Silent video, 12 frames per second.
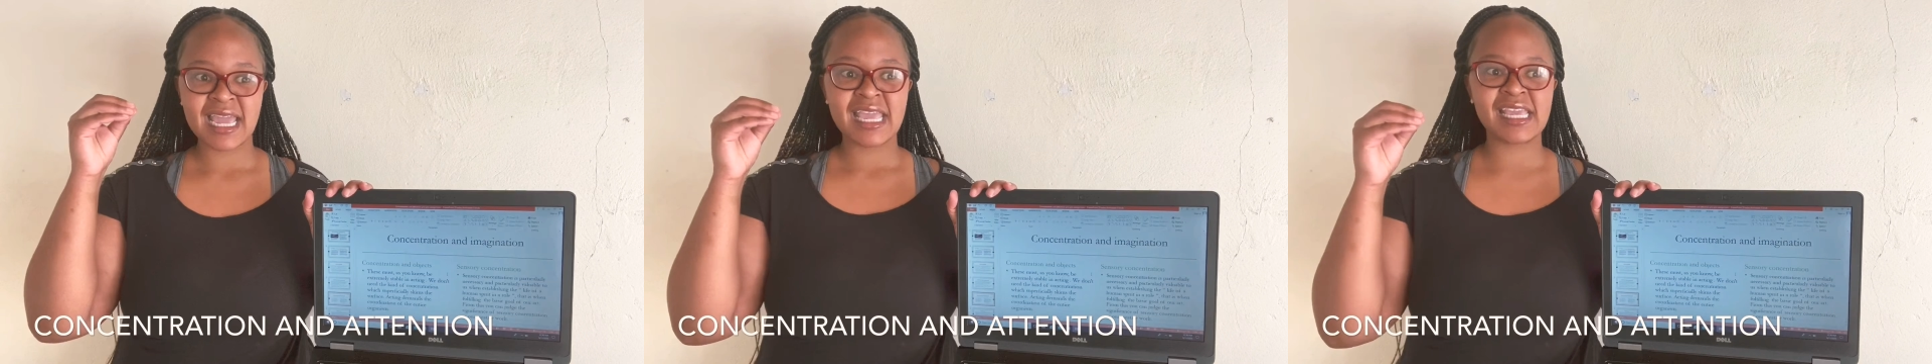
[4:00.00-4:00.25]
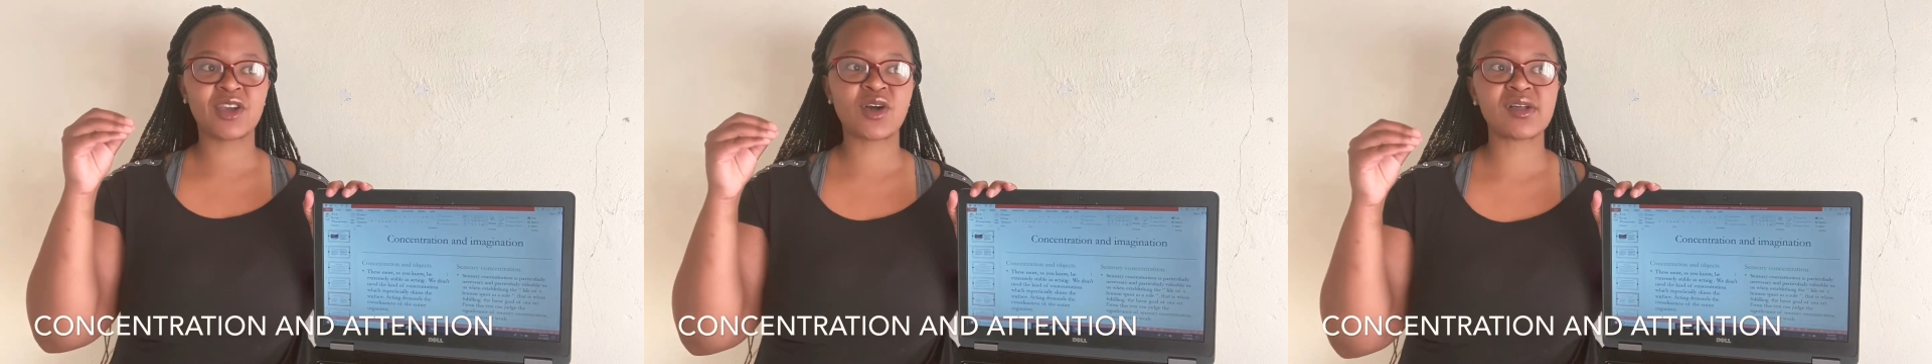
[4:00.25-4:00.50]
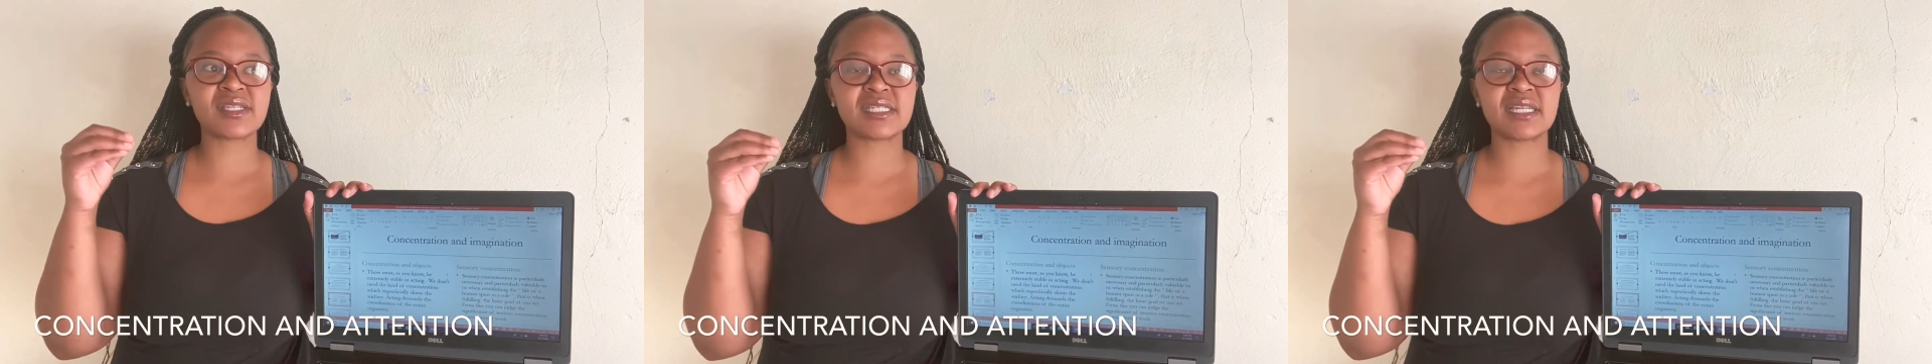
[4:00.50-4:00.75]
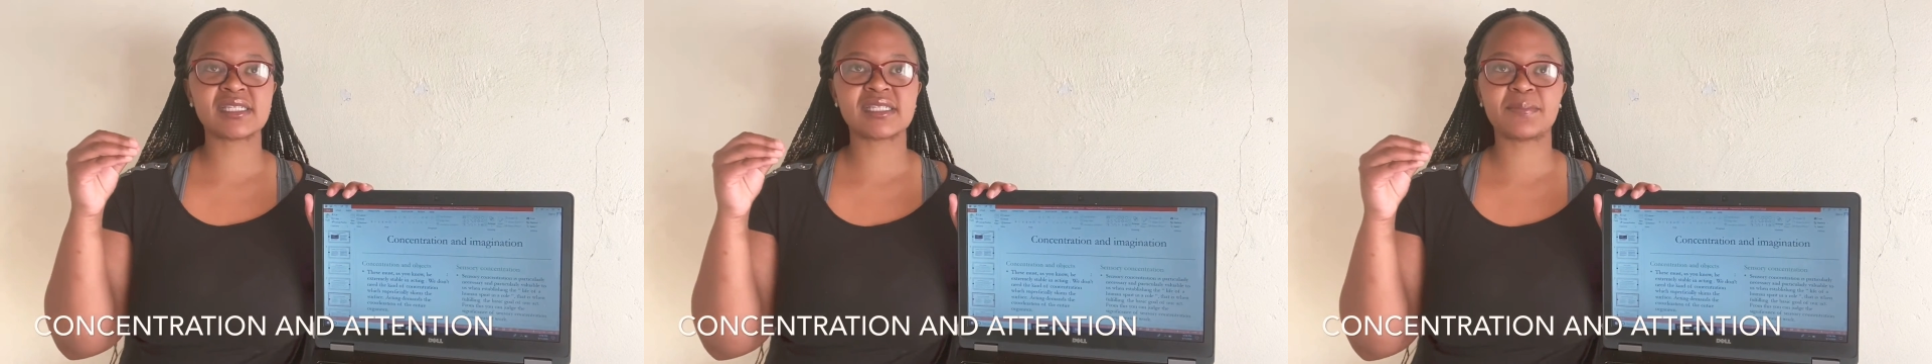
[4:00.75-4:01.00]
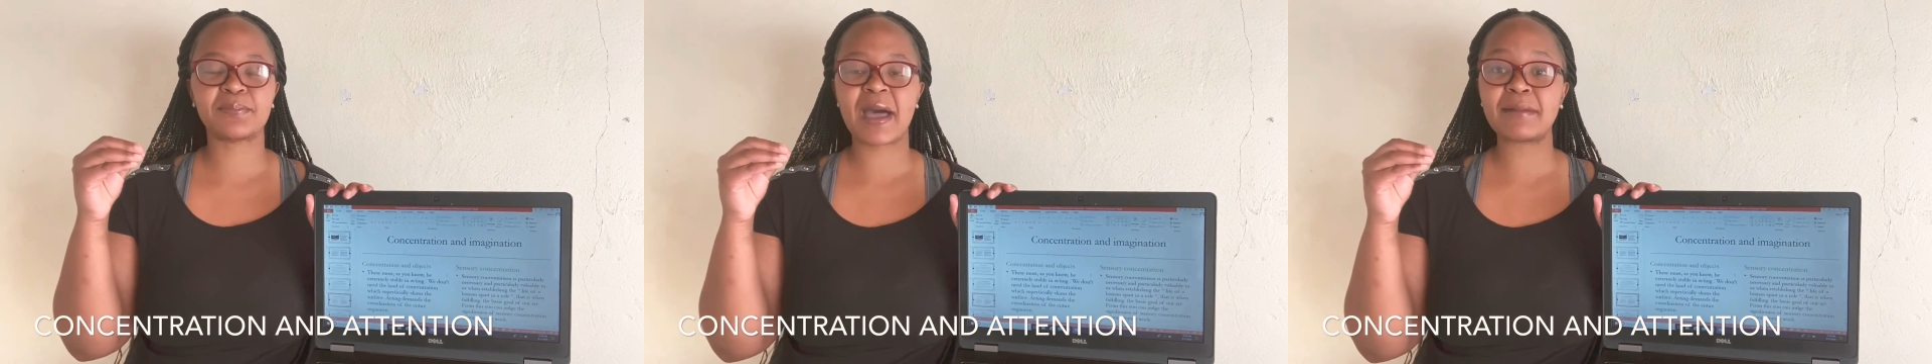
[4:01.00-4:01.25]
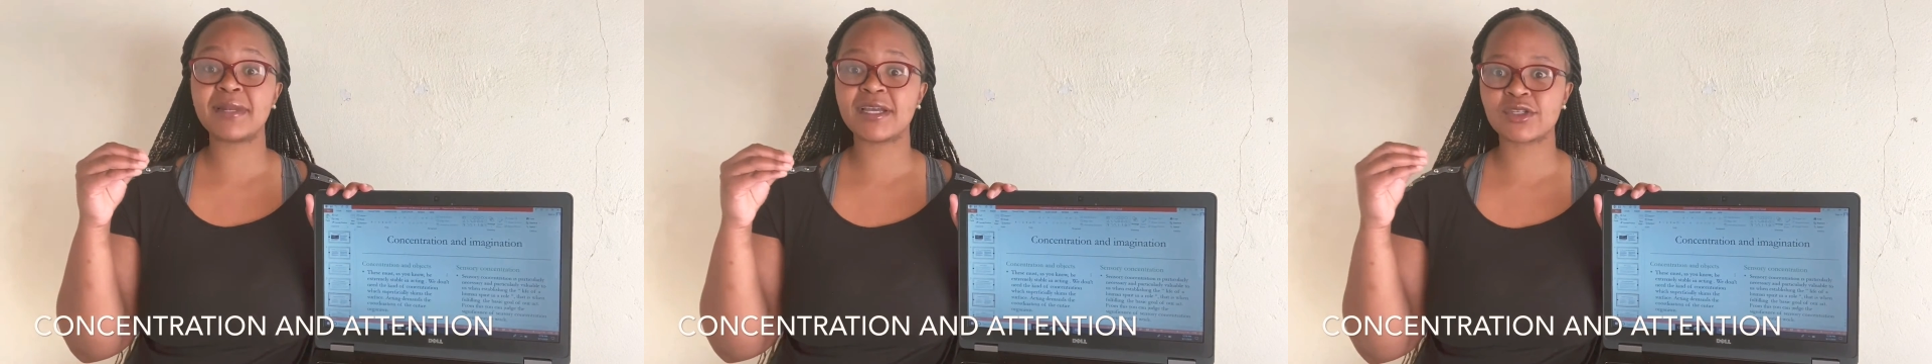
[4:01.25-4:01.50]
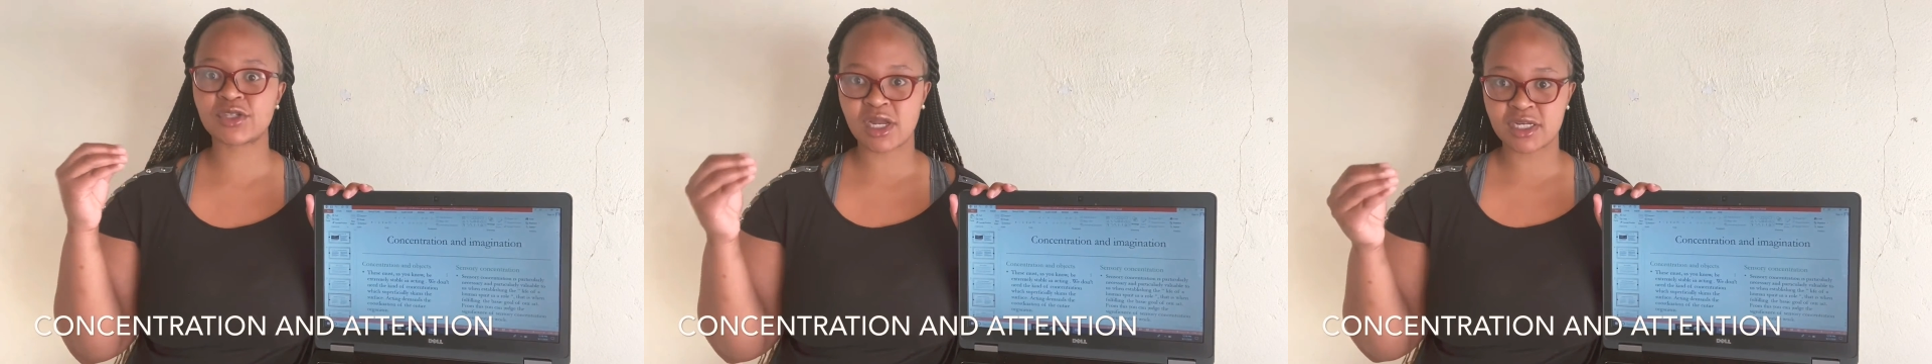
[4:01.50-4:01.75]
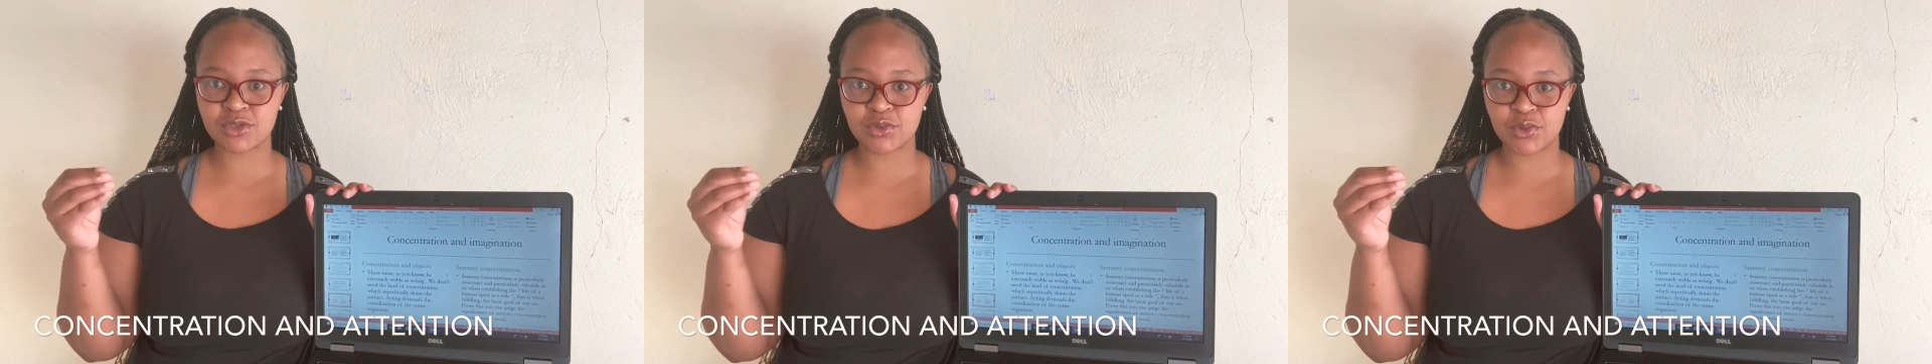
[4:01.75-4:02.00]
He calls this public
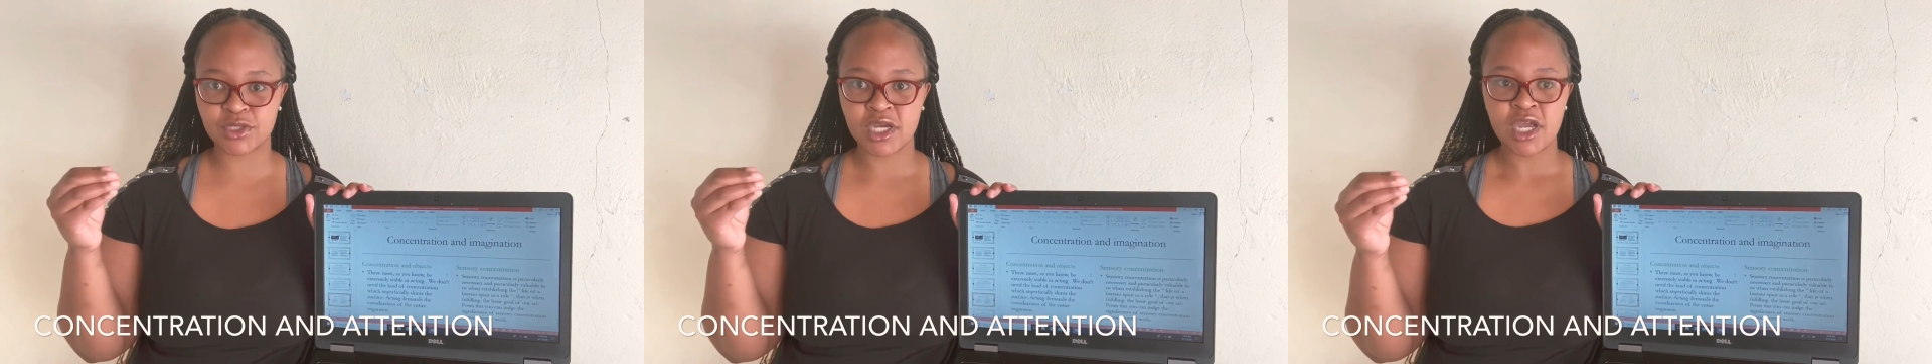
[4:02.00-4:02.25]
solitude.